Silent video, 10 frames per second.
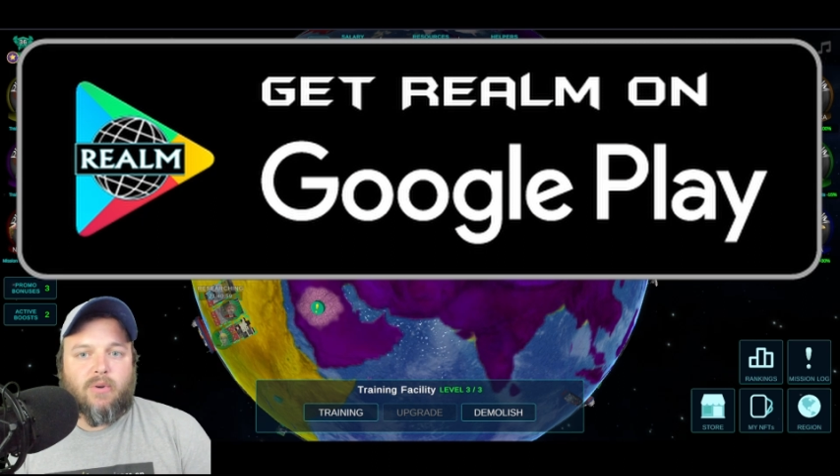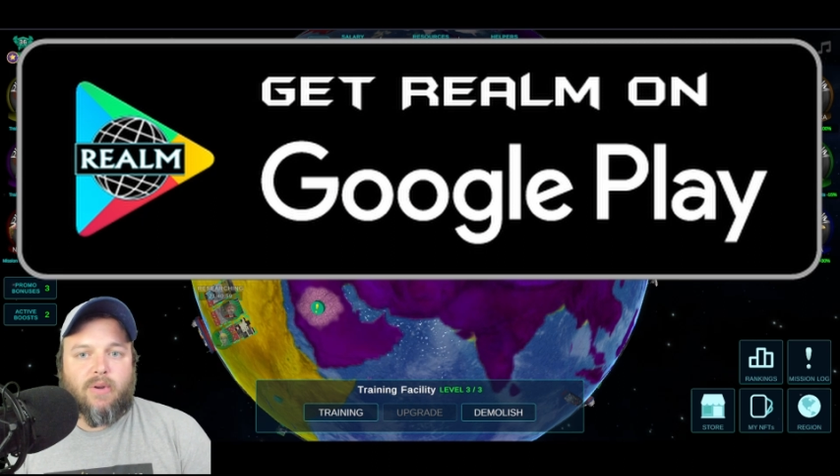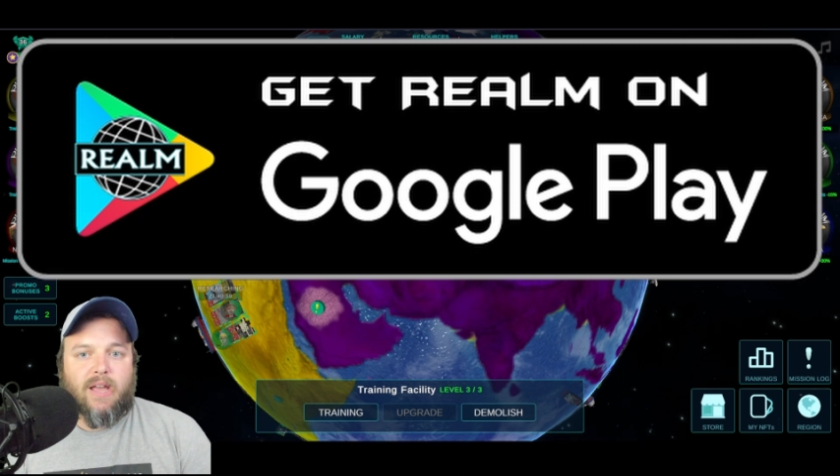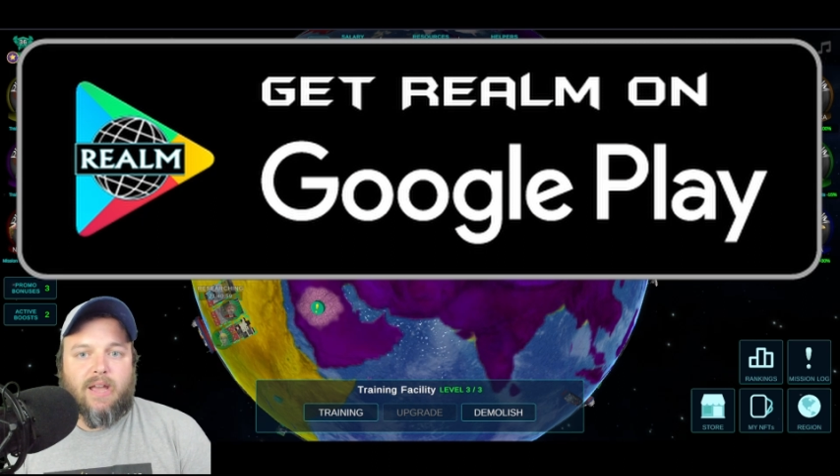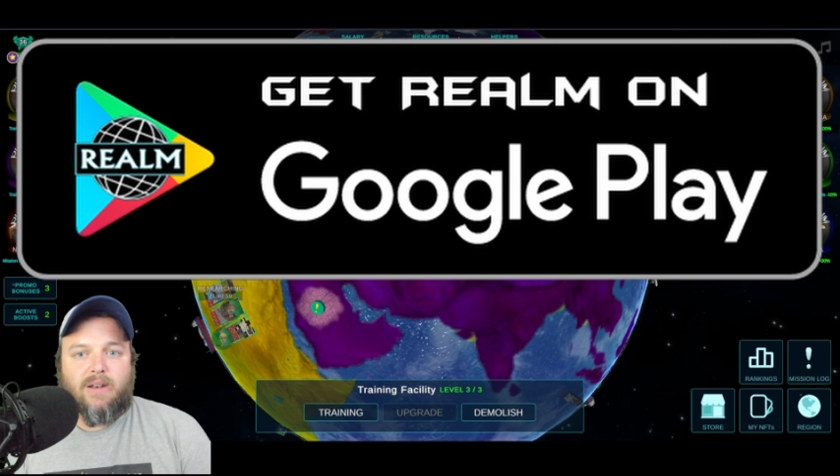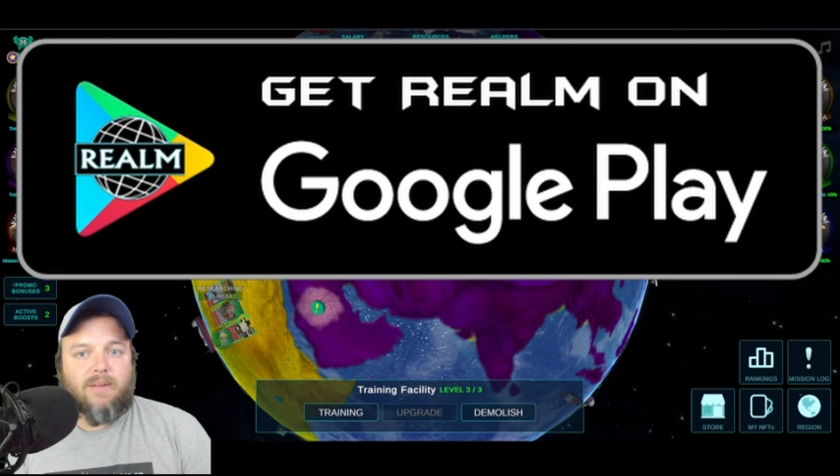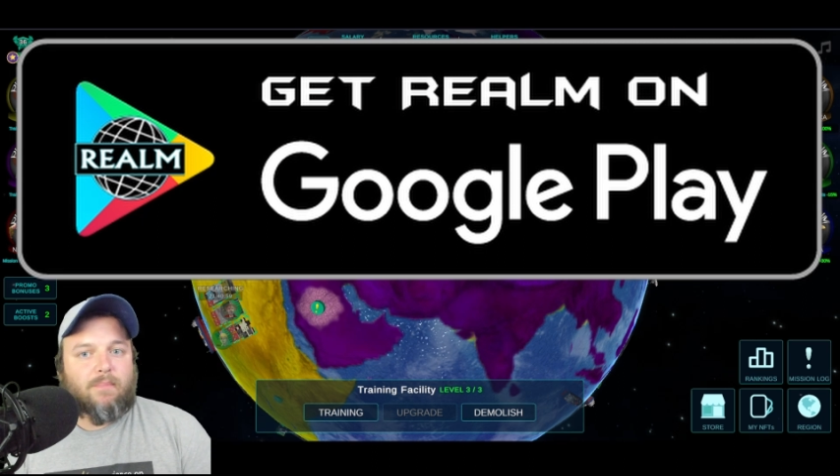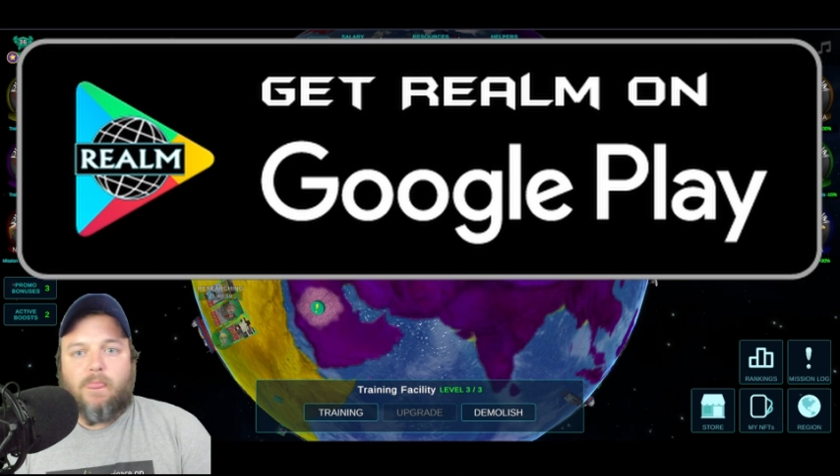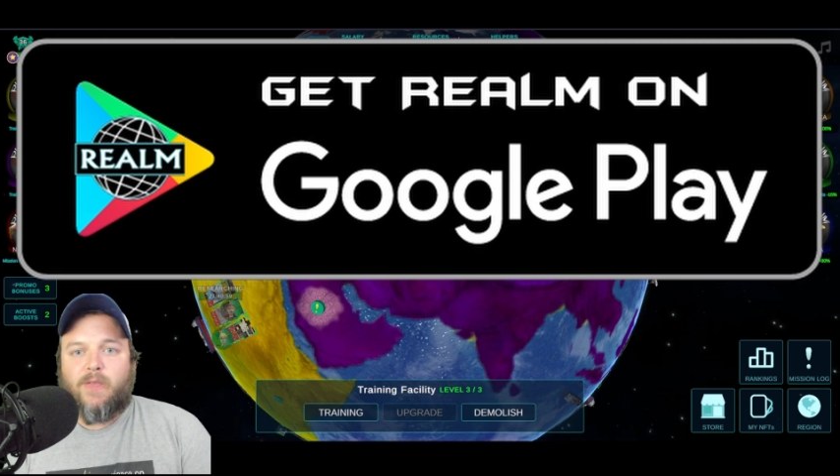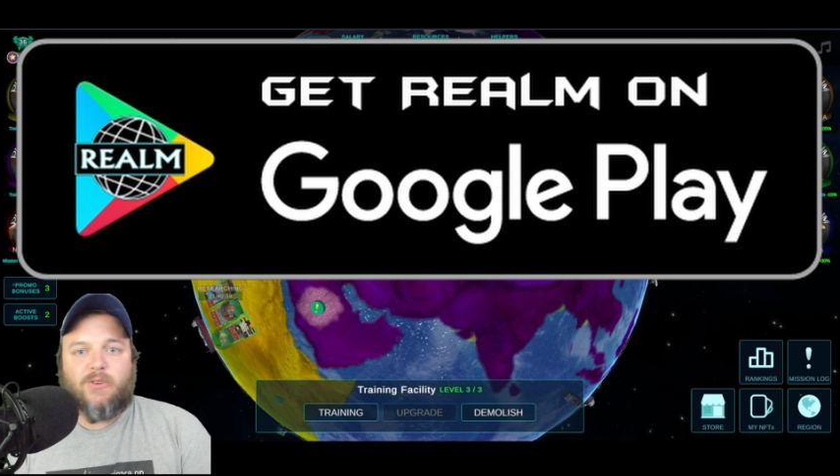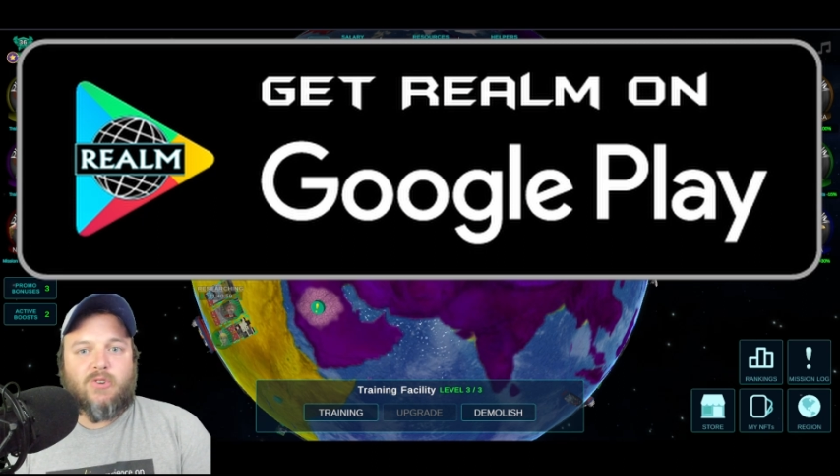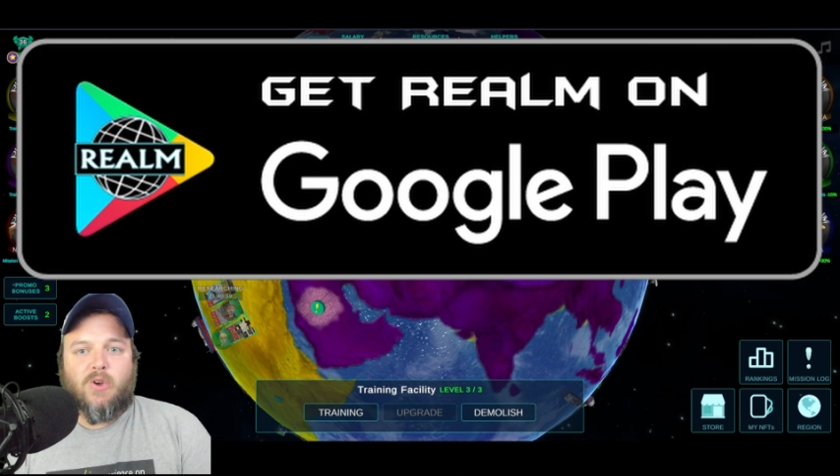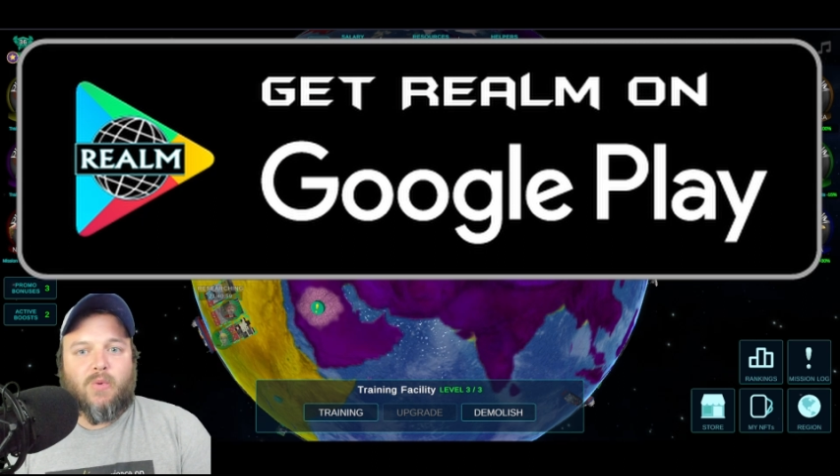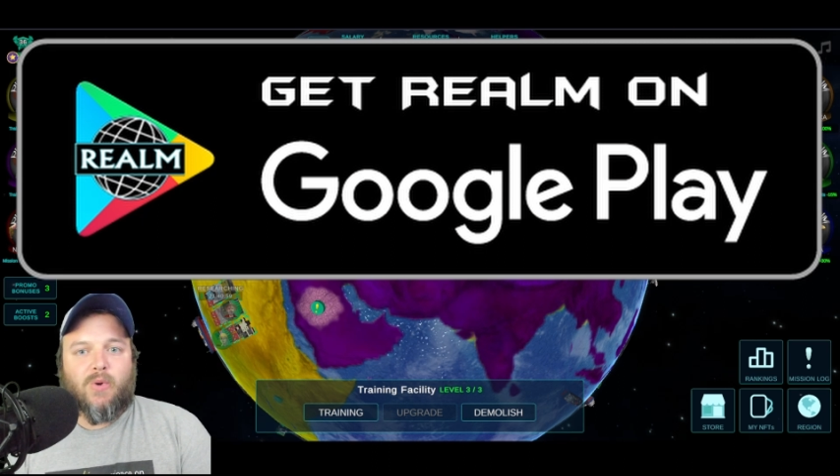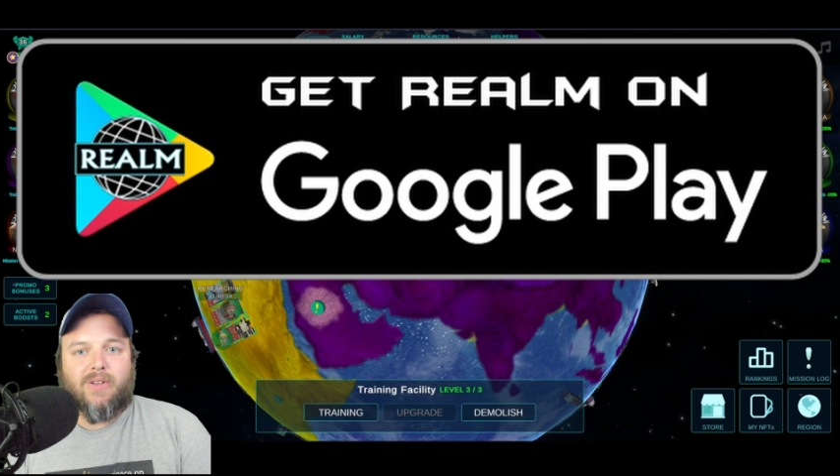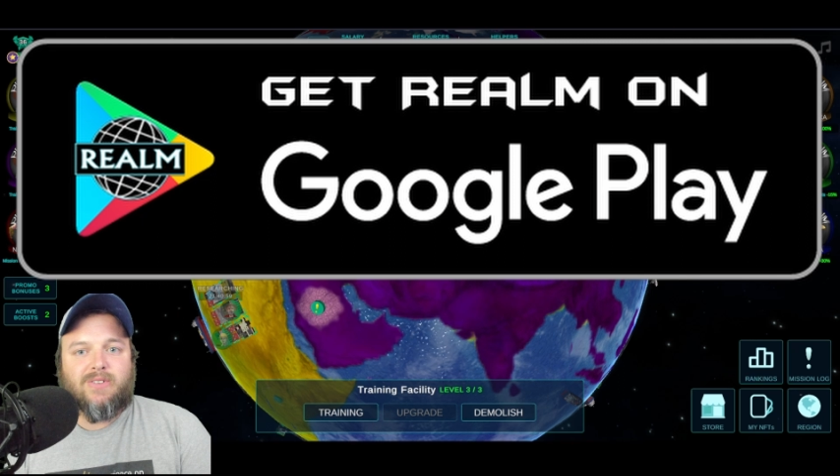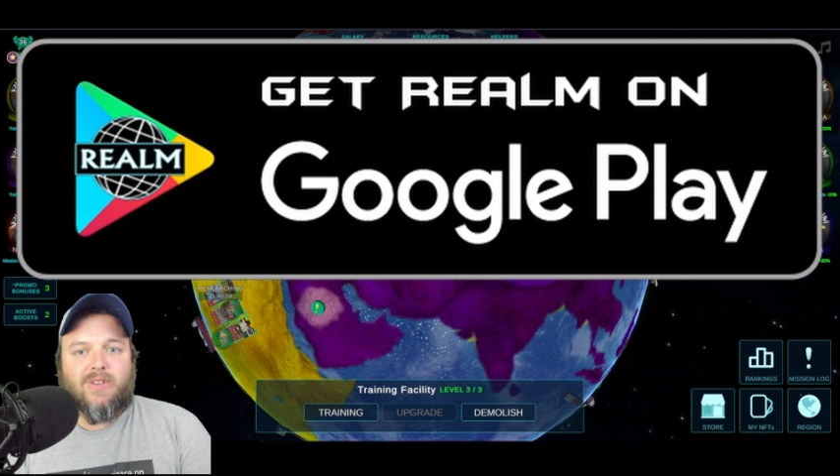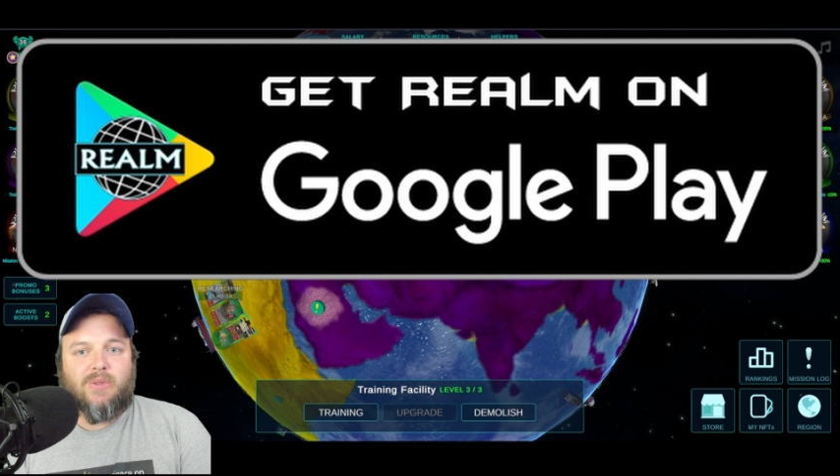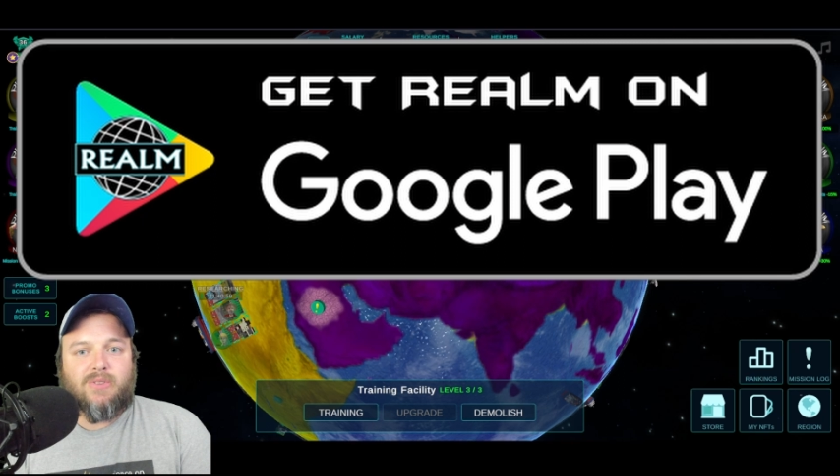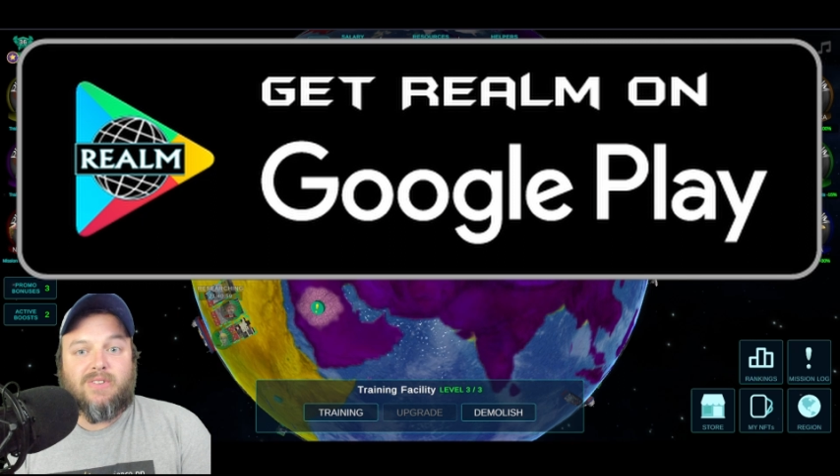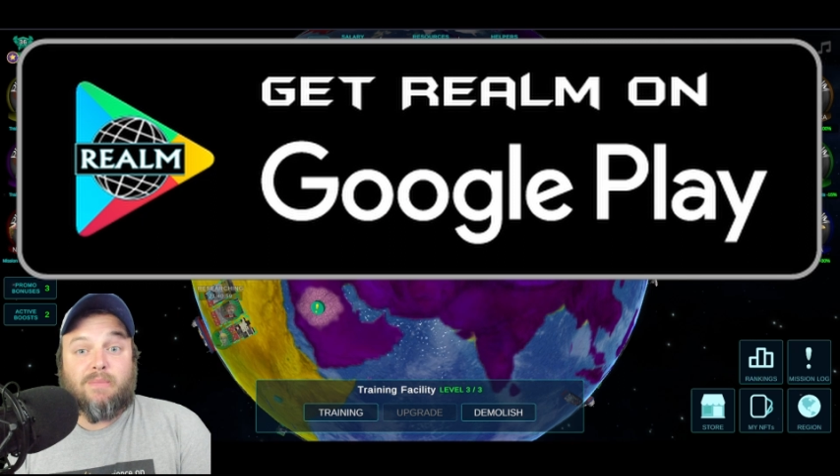create, there's no more excuses.